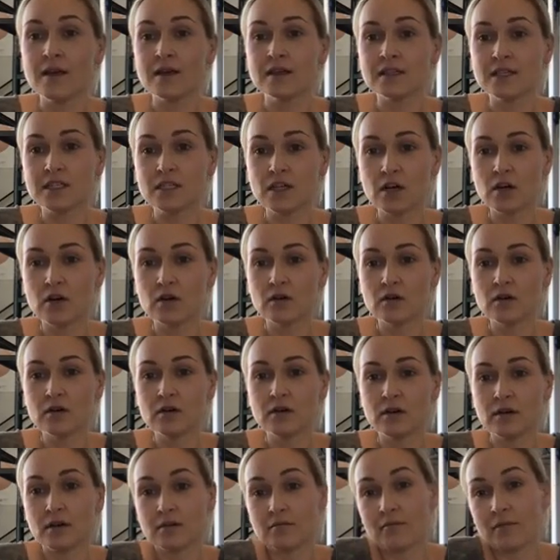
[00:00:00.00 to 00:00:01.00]

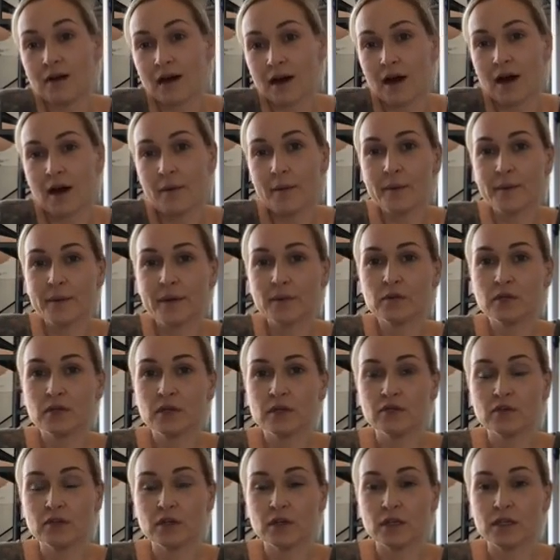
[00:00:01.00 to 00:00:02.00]
So I'm a big
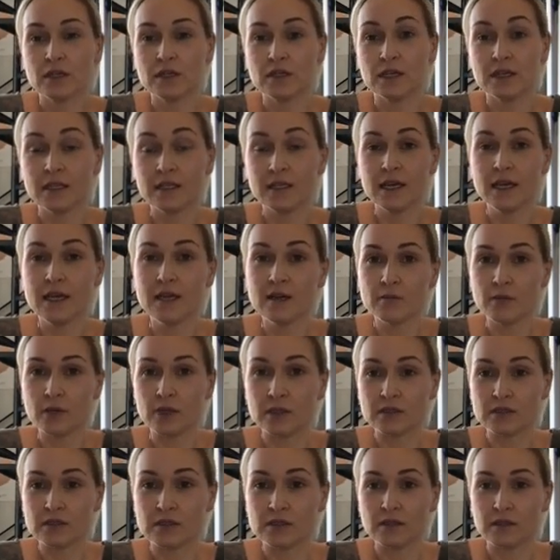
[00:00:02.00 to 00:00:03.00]
believer in
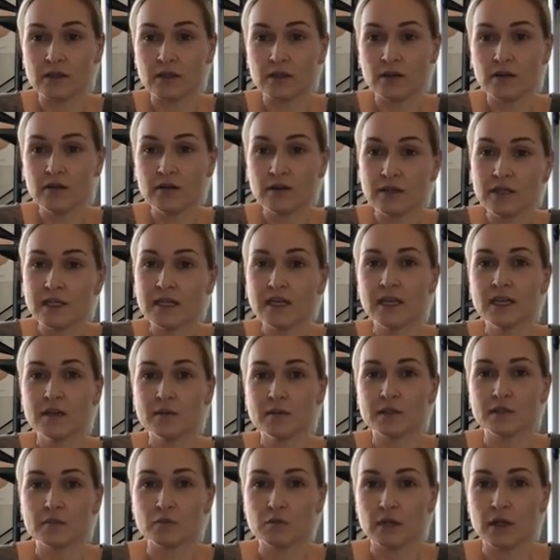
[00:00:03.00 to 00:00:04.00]
cannabis, you know, in the
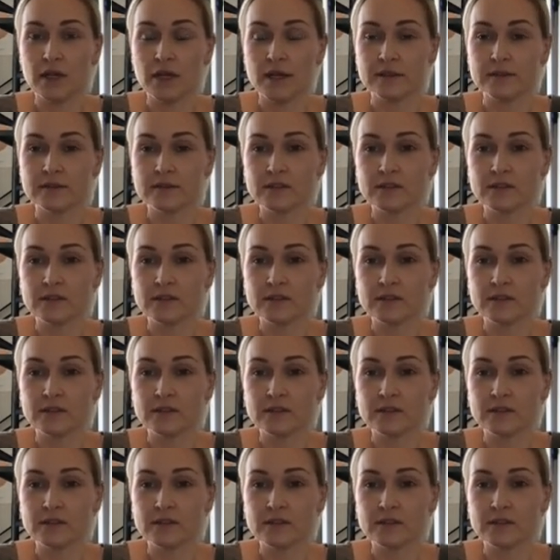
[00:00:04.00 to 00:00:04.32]
cannabis plant.